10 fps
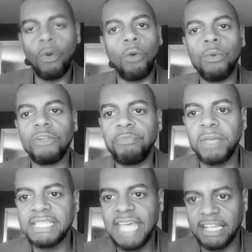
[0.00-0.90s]
what would
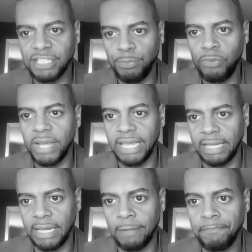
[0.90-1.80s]
have been taxable
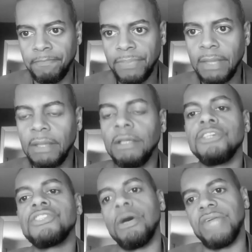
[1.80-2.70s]
income
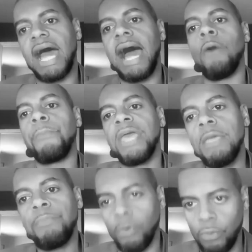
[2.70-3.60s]
so that our
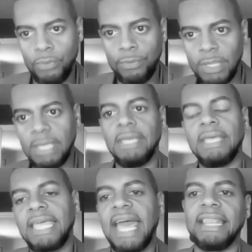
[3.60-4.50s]
people
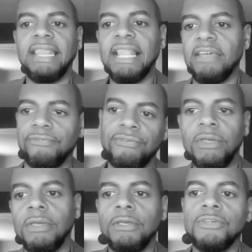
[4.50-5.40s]
can
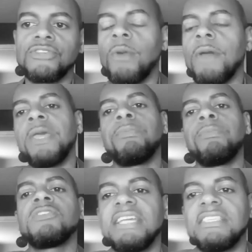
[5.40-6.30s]
live. So when
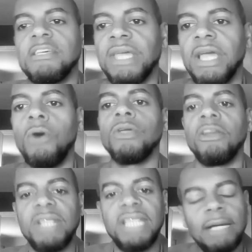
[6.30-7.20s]
people say to me,
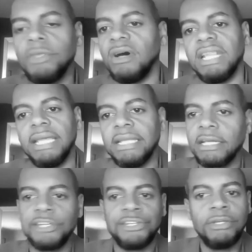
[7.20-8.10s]
oh, you're a leader, I'm not a
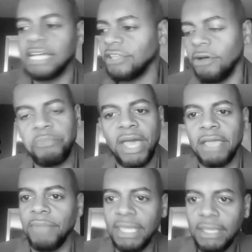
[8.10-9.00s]
leader because you guys don't
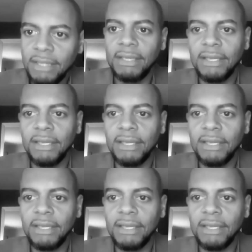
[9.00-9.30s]
pay me.